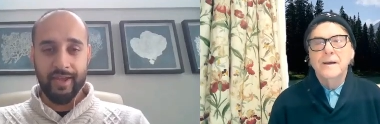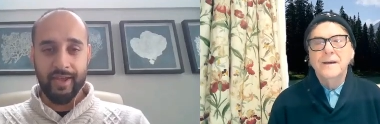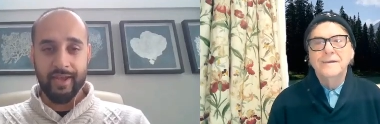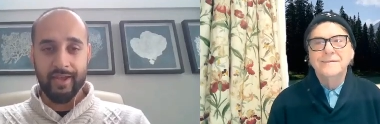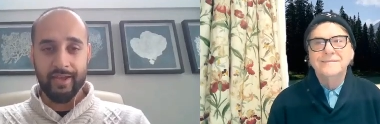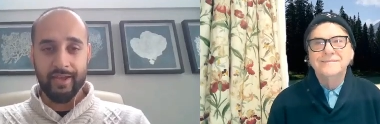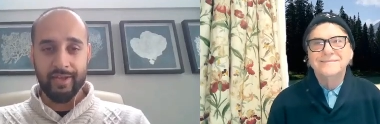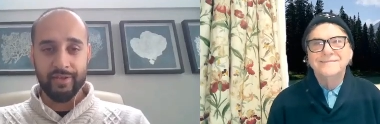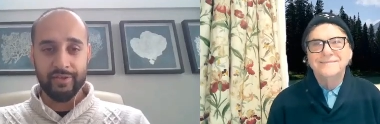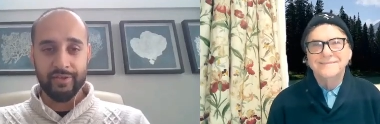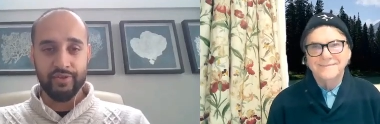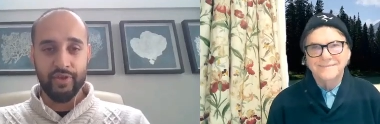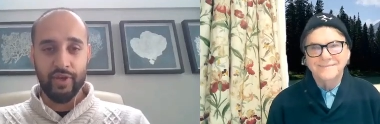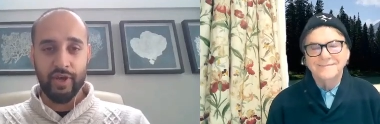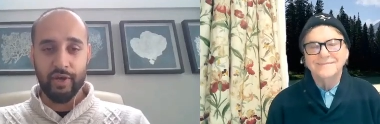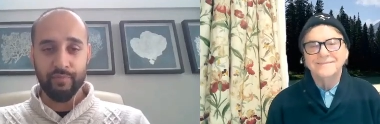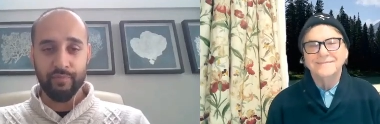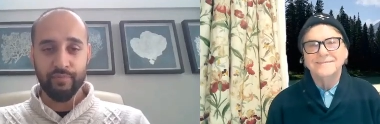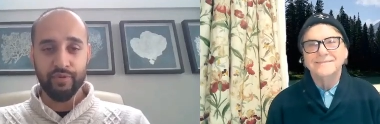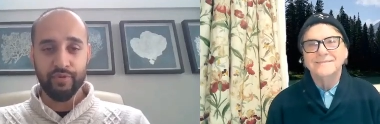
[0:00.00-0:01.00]
Speaker 1: and
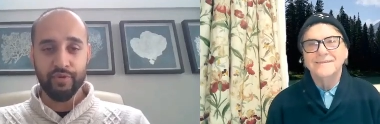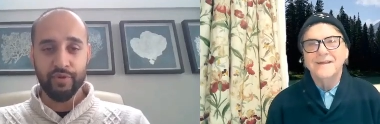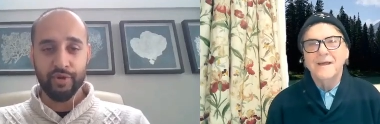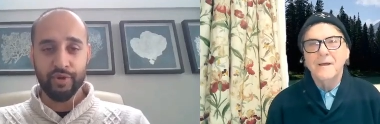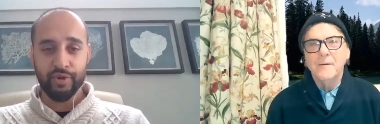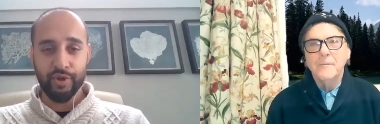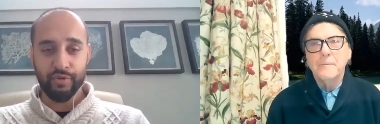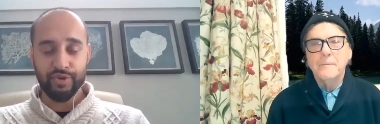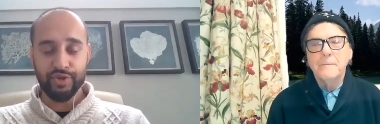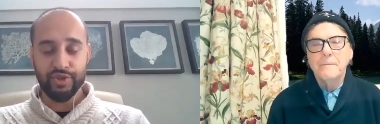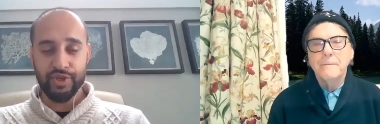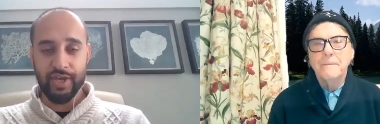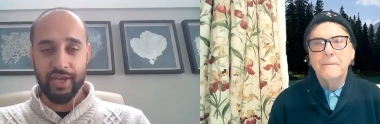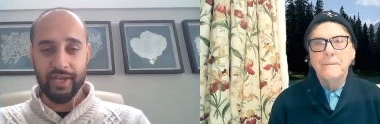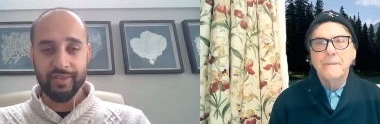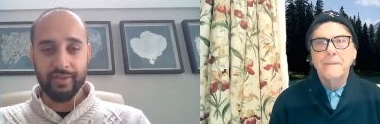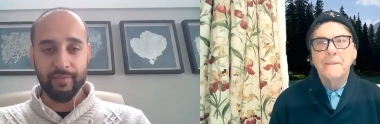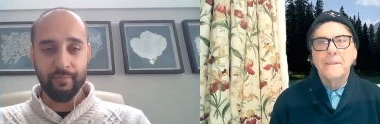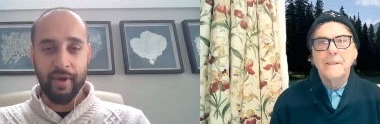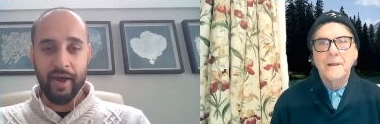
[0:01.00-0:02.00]
to help you
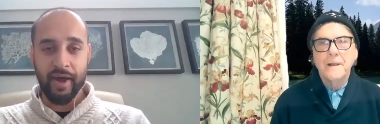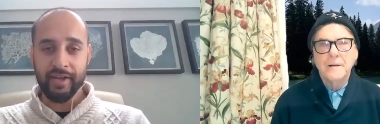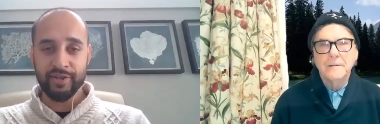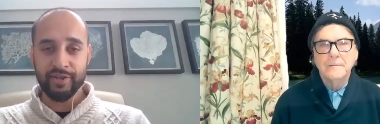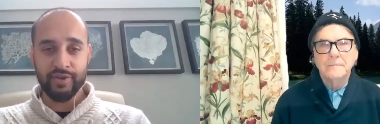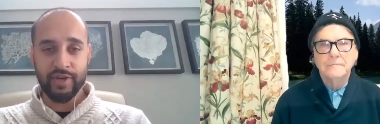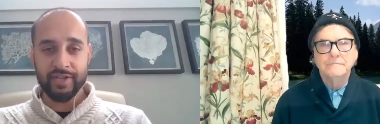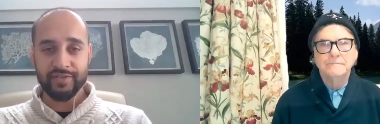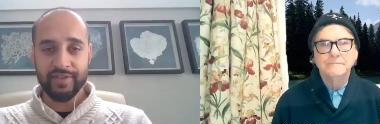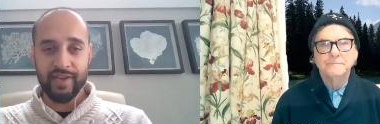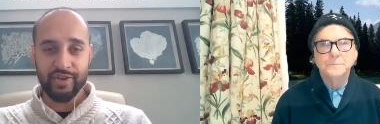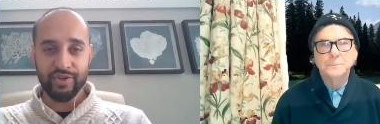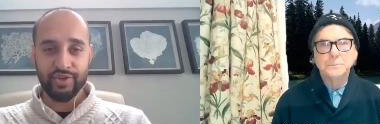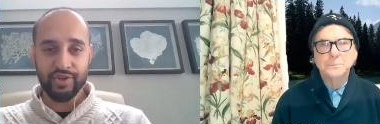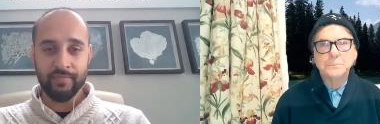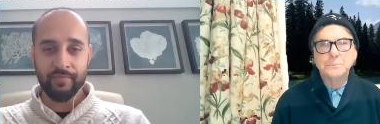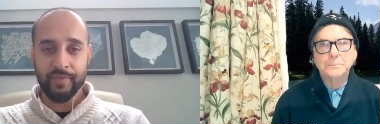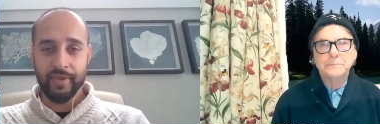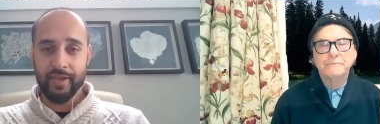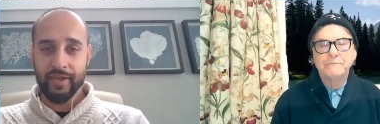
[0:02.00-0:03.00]
negotiate the buying
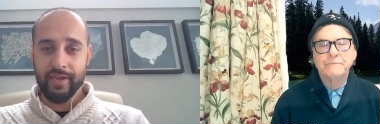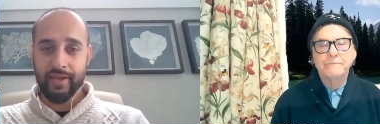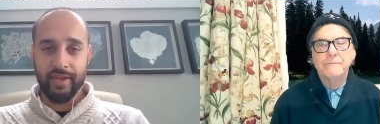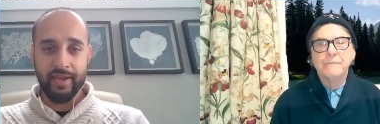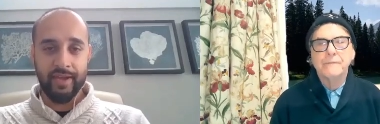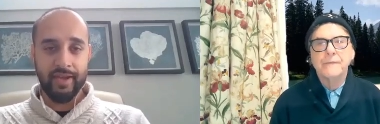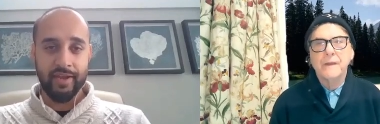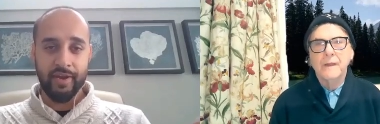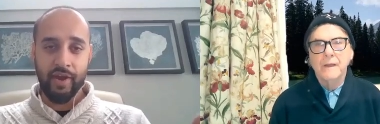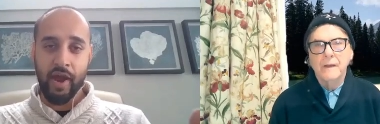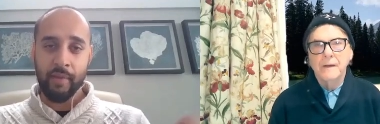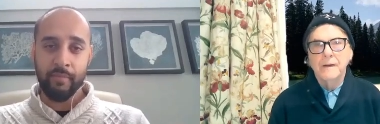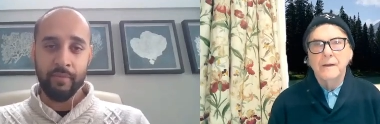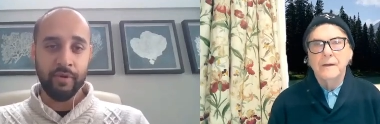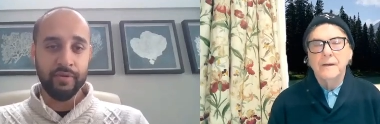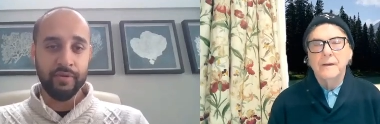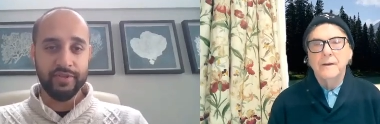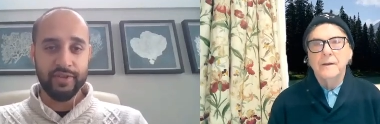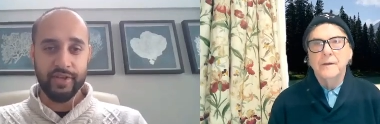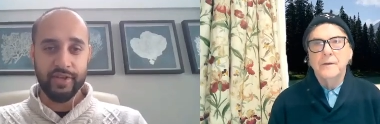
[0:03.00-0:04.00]
transaction. And
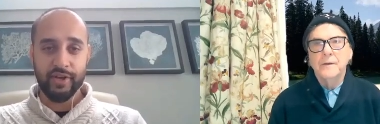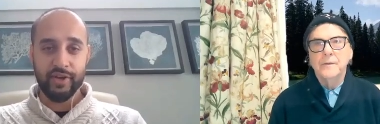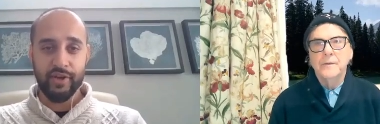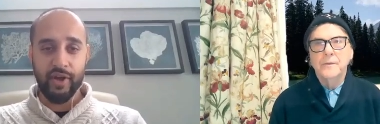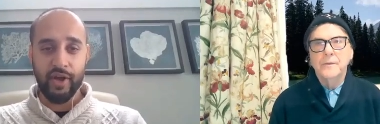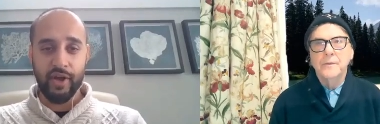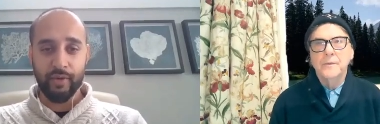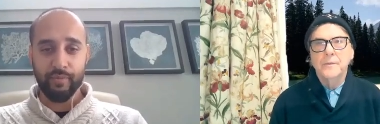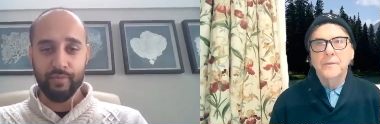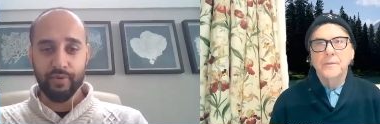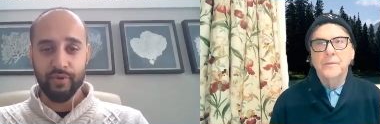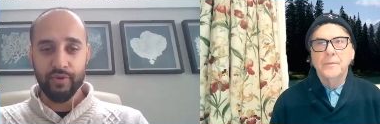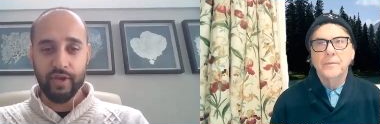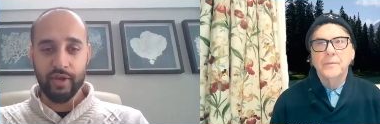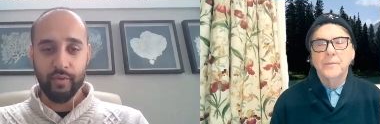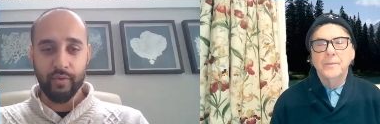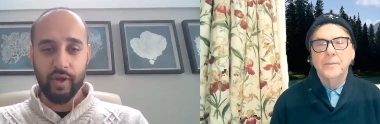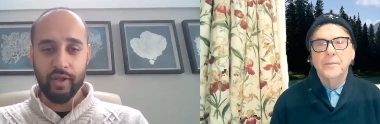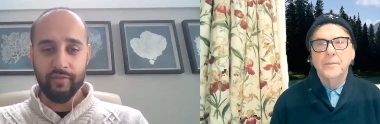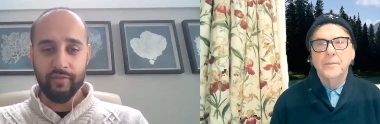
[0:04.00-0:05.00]
I'm always here to help you get